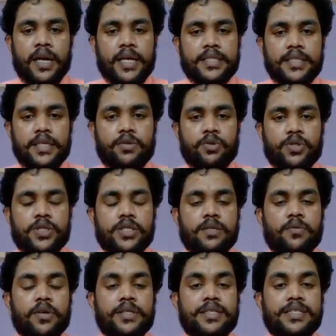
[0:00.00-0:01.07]
or these are the
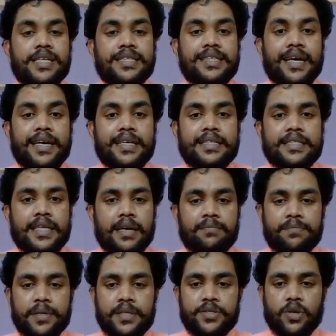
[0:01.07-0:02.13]
examples of
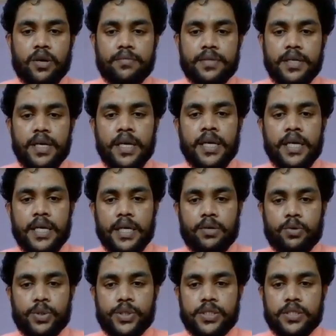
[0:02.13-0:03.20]
the ecosystem.
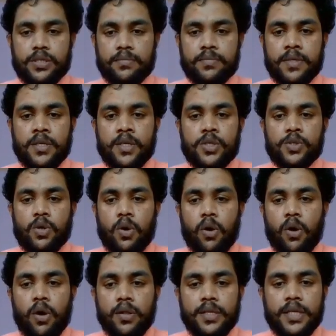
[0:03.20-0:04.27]
So all the
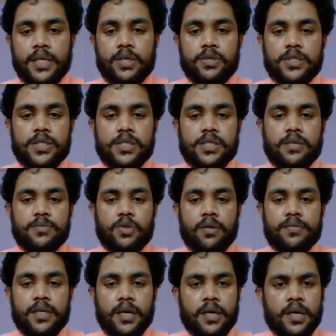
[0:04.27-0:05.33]
ecosystems of the earth,
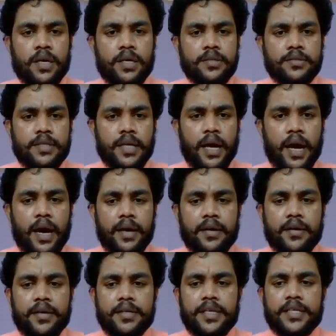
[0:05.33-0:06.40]
they are connected
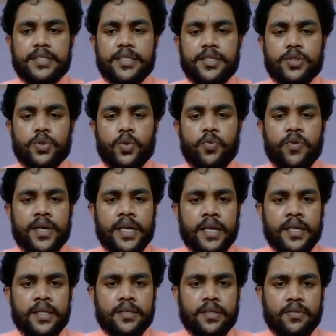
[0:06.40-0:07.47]
to one another. For
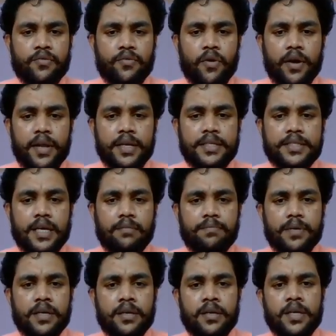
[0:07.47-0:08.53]
example, river
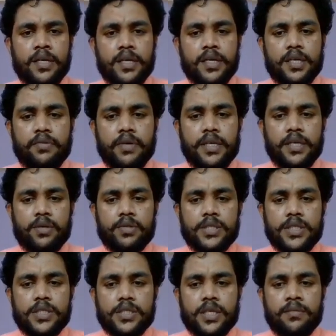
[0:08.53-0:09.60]
ecosystem is
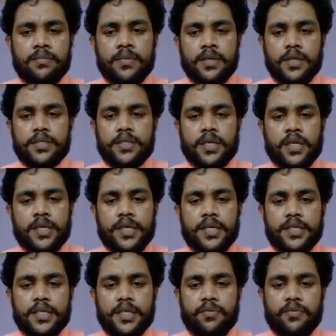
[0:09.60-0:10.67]
connected with the
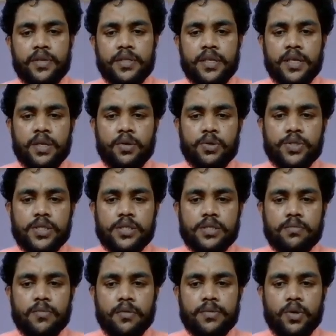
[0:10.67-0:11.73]
ecosystem of the ocean,
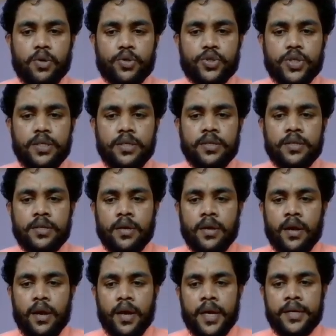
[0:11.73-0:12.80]
and a
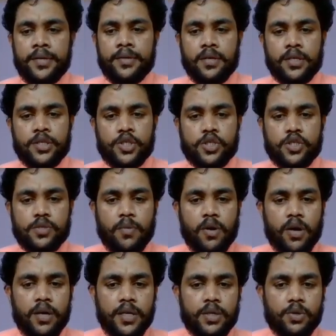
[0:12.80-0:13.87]
small
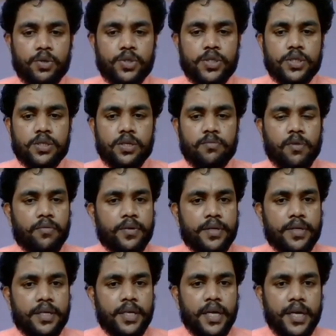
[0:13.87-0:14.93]
ecosystem of a dead
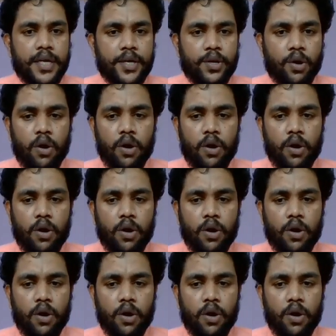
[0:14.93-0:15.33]
logs